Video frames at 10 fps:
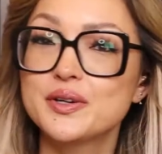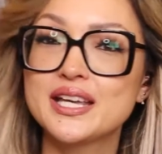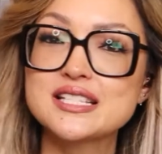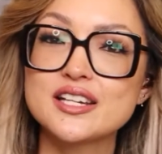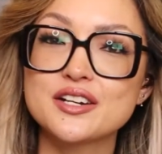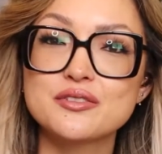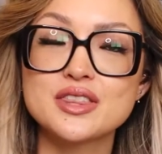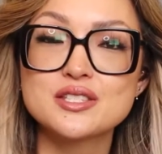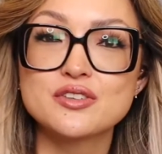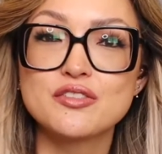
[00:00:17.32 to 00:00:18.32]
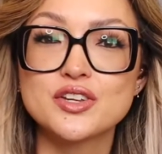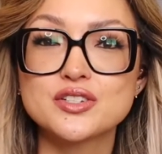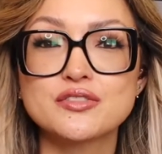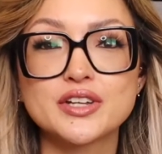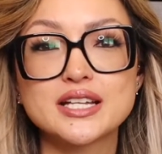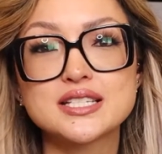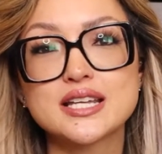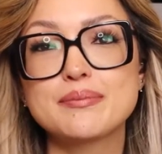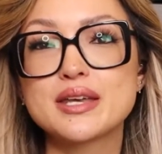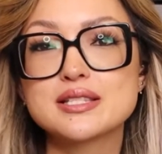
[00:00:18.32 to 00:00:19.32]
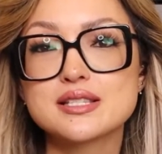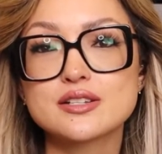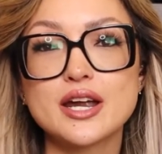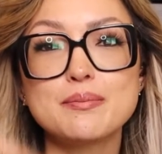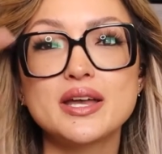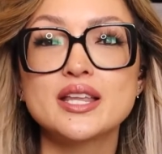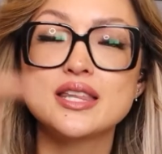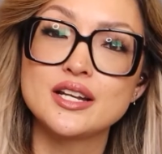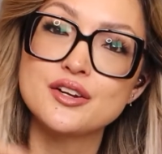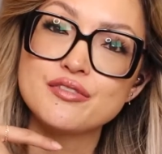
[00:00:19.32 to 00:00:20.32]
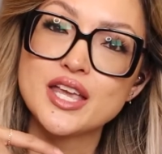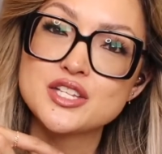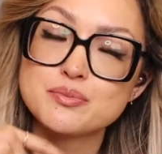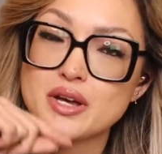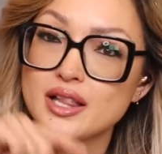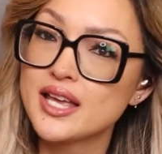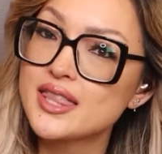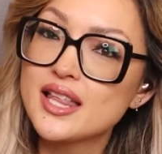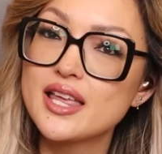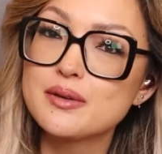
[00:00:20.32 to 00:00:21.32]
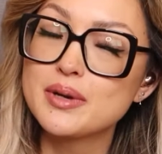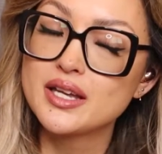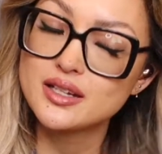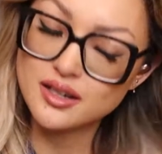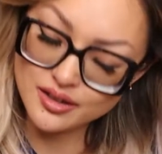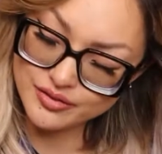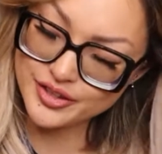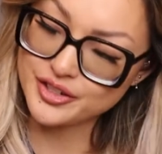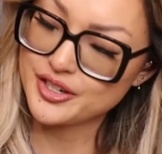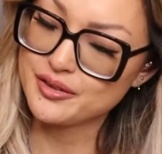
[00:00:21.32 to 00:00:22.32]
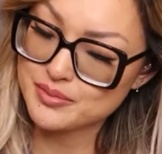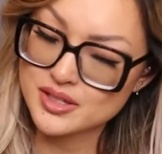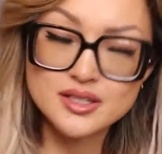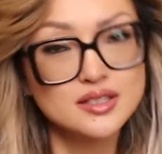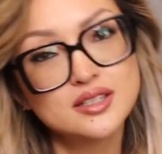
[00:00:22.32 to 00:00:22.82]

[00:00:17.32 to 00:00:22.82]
we get started with this review, don't forget to tap that subscribe button, that notification bell, and that like button, all for the algorithms.